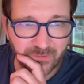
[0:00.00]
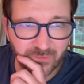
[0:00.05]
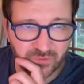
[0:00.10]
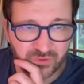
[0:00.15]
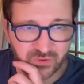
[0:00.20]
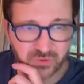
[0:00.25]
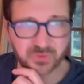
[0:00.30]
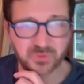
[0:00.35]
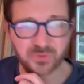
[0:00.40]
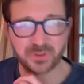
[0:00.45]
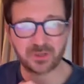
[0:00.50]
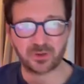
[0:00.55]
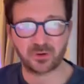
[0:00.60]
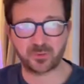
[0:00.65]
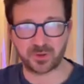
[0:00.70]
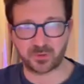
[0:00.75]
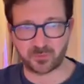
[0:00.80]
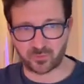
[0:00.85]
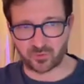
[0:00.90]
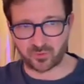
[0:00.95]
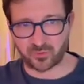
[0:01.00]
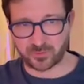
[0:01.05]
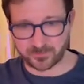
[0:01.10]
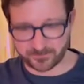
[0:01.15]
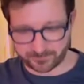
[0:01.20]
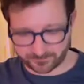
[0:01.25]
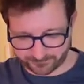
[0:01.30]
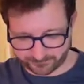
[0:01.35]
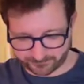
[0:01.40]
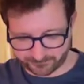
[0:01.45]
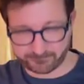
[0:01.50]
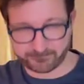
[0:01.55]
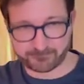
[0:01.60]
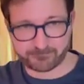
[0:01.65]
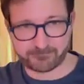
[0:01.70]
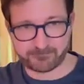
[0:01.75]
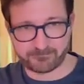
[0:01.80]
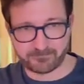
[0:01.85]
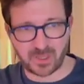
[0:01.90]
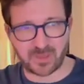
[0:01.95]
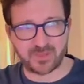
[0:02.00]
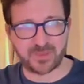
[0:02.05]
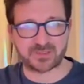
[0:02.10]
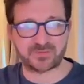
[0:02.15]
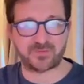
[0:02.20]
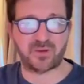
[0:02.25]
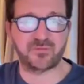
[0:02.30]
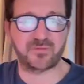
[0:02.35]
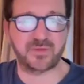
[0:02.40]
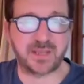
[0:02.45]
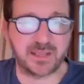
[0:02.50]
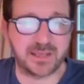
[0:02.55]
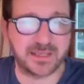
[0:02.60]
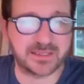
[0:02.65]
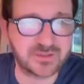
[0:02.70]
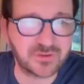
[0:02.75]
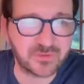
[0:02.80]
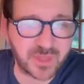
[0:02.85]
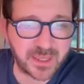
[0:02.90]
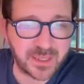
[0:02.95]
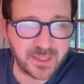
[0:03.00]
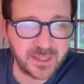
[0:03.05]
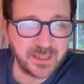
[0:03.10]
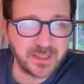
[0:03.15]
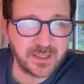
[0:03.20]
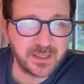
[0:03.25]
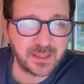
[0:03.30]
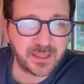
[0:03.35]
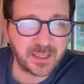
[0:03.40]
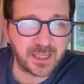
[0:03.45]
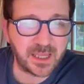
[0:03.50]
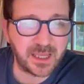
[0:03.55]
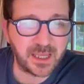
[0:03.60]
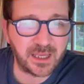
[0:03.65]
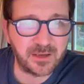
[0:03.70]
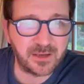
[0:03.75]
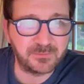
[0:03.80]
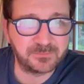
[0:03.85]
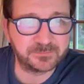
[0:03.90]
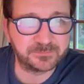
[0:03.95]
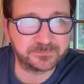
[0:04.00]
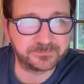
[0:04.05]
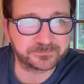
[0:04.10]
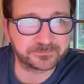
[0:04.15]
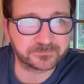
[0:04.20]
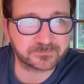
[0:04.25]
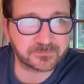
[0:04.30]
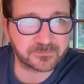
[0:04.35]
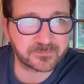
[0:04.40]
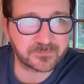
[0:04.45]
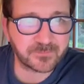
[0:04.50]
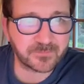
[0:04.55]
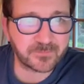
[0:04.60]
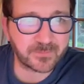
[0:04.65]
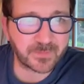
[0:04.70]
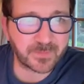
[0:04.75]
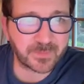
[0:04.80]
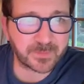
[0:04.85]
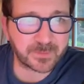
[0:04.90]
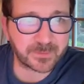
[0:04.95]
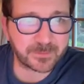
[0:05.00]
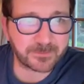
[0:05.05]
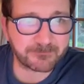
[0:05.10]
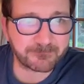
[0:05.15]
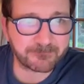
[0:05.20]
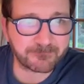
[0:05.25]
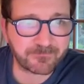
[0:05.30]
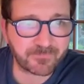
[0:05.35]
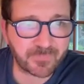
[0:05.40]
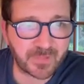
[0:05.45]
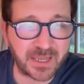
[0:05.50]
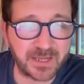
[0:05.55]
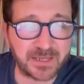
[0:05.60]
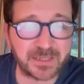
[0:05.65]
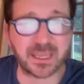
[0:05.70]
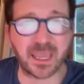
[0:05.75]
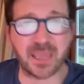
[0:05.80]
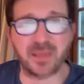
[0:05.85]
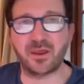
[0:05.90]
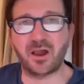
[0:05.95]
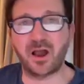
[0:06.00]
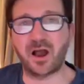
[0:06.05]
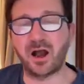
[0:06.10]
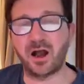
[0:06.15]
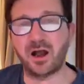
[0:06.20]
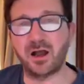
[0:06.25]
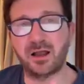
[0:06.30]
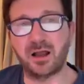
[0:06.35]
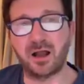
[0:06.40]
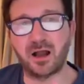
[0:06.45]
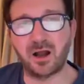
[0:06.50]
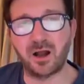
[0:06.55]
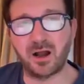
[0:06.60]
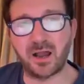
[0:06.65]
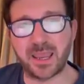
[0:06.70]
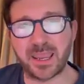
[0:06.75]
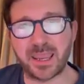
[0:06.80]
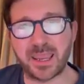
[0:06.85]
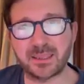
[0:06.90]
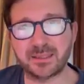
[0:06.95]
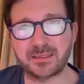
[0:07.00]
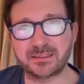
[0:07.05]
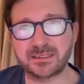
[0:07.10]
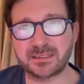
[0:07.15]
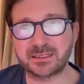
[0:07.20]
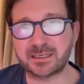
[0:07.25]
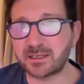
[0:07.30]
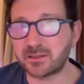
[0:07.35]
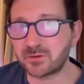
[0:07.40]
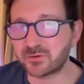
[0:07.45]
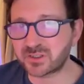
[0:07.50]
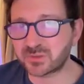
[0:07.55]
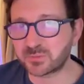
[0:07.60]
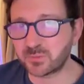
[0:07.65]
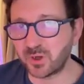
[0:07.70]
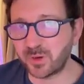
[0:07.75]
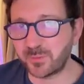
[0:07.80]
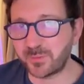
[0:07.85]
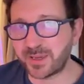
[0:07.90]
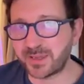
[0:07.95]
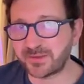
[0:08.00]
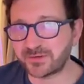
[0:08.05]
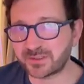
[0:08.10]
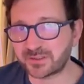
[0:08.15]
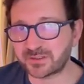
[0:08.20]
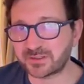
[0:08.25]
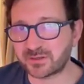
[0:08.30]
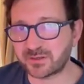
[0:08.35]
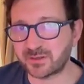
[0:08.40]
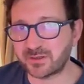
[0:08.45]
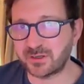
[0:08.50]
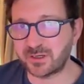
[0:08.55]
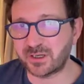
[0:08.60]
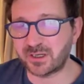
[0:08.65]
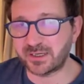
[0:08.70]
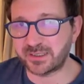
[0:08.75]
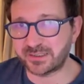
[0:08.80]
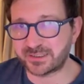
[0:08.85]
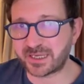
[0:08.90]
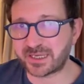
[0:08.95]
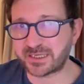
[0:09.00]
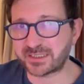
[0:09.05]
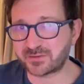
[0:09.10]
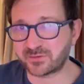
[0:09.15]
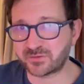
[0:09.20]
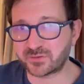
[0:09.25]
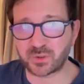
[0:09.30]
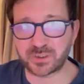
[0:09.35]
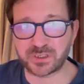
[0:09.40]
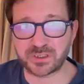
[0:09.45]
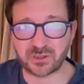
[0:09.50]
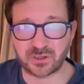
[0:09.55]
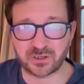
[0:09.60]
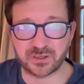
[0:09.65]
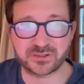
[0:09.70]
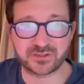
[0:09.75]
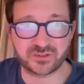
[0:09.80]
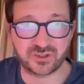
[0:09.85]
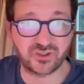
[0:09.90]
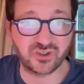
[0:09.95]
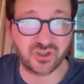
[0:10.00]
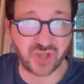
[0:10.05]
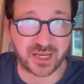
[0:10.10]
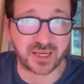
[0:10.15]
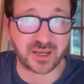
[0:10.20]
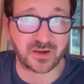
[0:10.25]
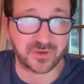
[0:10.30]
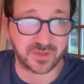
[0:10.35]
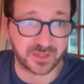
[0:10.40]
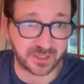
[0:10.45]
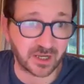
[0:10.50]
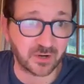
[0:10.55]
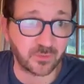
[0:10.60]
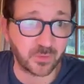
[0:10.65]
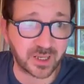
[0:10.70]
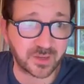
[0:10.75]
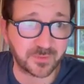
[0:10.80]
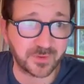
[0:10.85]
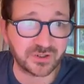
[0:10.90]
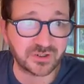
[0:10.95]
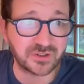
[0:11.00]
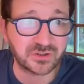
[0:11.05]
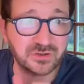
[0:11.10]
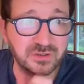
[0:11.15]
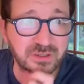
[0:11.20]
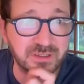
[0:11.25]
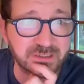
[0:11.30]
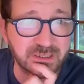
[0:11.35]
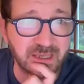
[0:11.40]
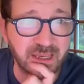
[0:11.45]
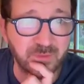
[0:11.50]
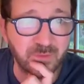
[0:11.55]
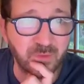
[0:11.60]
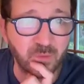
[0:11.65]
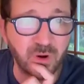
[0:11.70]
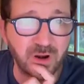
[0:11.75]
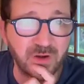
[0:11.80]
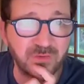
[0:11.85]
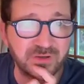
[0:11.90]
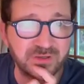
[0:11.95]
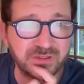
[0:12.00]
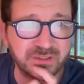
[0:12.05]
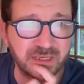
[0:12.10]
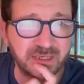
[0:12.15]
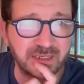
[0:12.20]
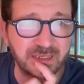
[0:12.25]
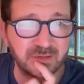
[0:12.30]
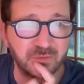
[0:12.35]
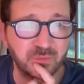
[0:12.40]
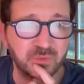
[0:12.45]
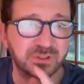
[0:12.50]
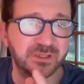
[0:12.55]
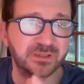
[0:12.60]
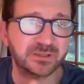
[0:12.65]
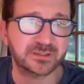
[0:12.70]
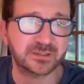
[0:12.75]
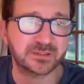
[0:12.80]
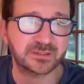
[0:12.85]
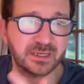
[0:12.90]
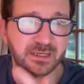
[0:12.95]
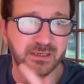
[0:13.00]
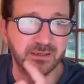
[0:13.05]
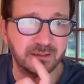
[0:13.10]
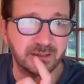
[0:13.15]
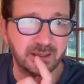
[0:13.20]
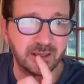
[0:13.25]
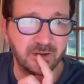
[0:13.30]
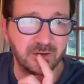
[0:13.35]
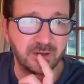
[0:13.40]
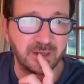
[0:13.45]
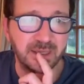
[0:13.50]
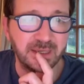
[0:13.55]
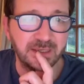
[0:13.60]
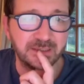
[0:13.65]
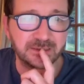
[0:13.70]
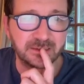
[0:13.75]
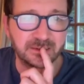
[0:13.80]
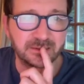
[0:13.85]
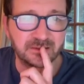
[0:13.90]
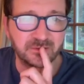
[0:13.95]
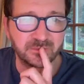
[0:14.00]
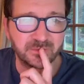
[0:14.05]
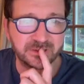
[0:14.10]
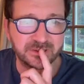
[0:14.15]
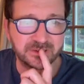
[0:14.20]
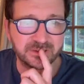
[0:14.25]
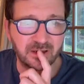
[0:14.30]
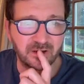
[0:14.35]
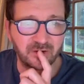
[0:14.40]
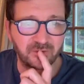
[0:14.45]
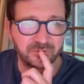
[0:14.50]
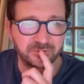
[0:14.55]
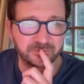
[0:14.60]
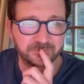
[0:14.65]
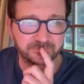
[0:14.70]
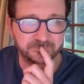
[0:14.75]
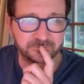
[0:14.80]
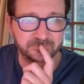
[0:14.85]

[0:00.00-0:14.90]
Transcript: Or should we do a little bit more? No, that's fine for now. Let's do that. And again, I did a little small amount tests of $20 to check everything. I recommend you do the same. Where are you sending? We did this a second ago. Sending to myself.